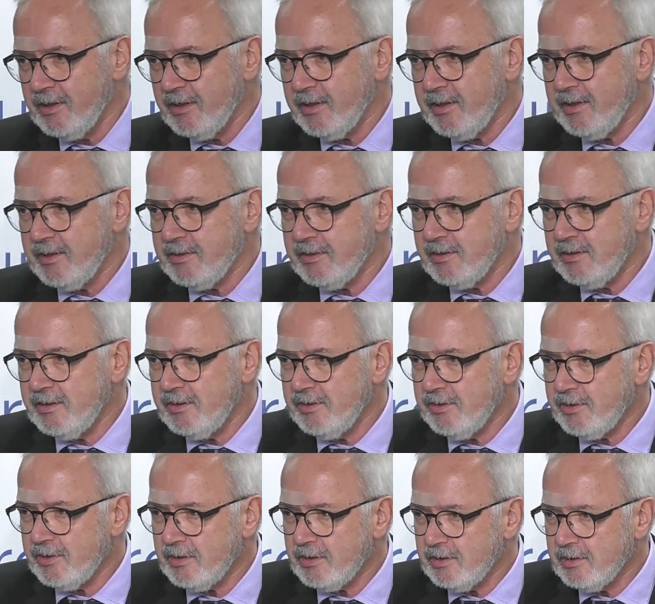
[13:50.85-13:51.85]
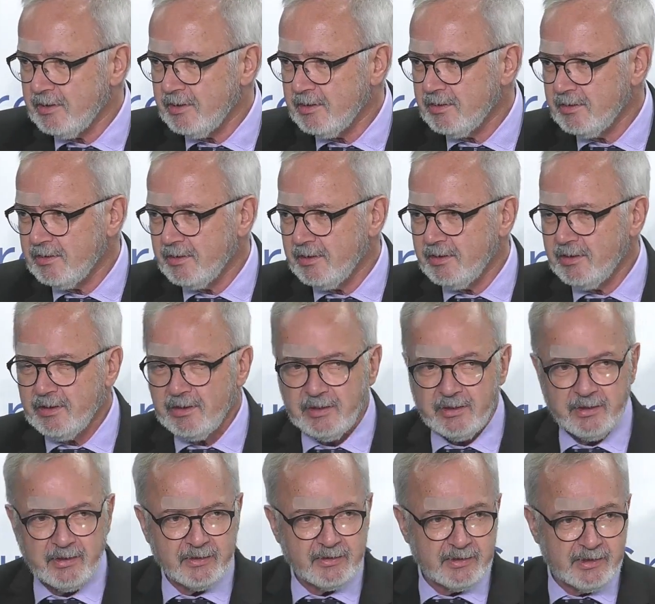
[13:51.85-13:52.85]
and in her
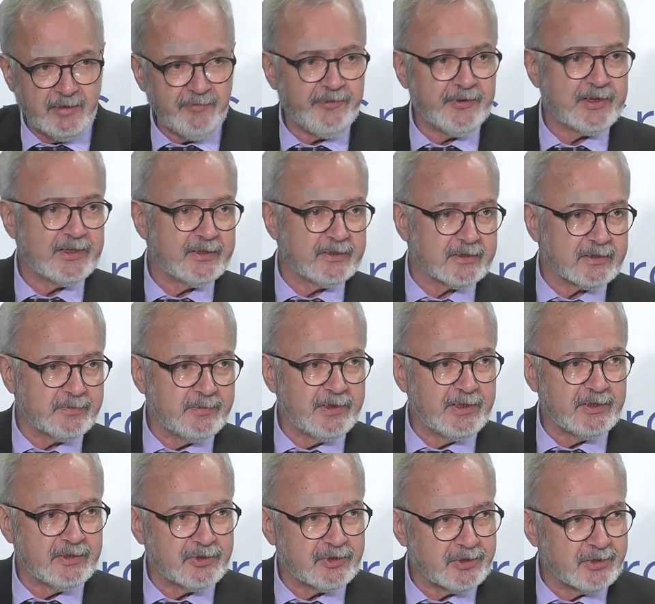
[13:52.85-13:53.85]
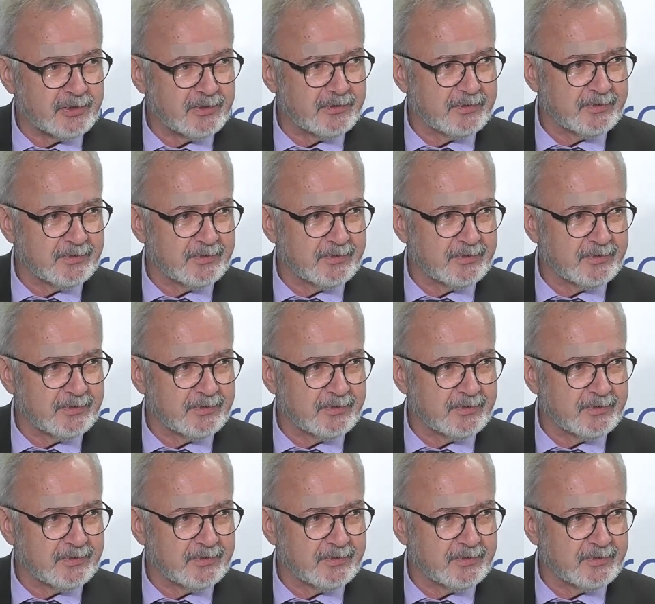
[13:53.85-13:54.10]
difficult speech